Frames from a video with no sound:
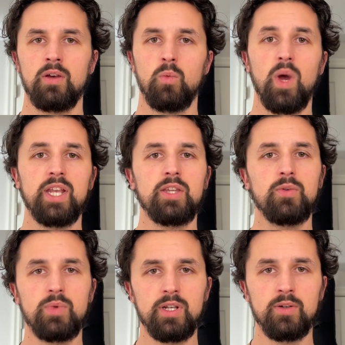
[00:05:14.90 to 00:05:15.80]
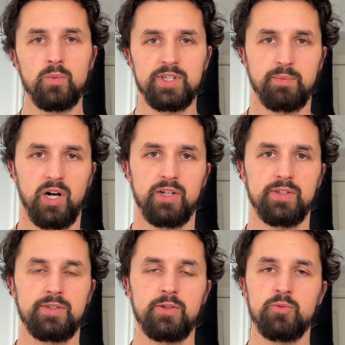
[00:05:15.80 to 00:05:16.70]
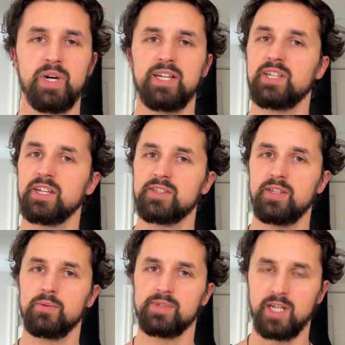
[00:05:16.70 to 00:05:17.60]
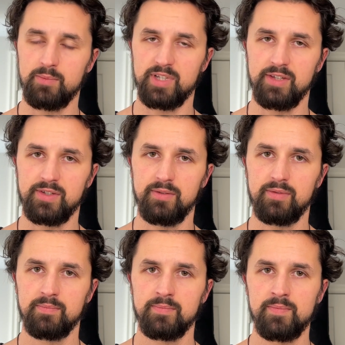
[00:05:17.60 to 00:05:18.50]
when you didn't respond to my text that was time sensitive,